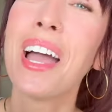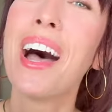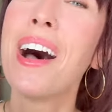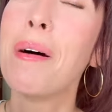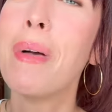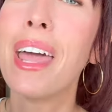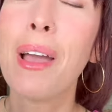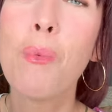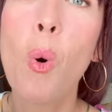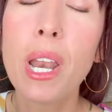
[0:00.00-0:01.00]
um, and I
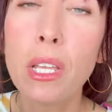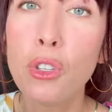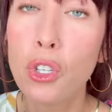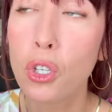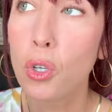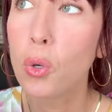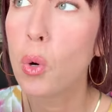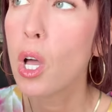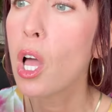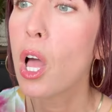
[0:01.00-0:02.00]
wanted
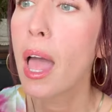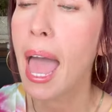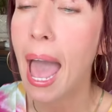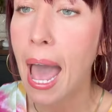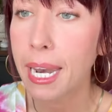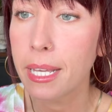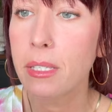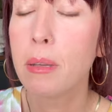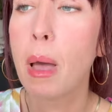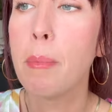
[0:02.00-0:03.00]
to add it
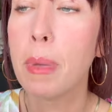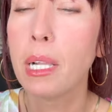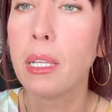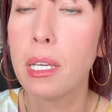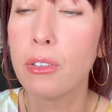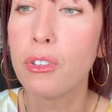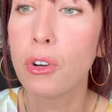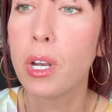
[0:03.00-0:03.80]
to my Middle Eastern.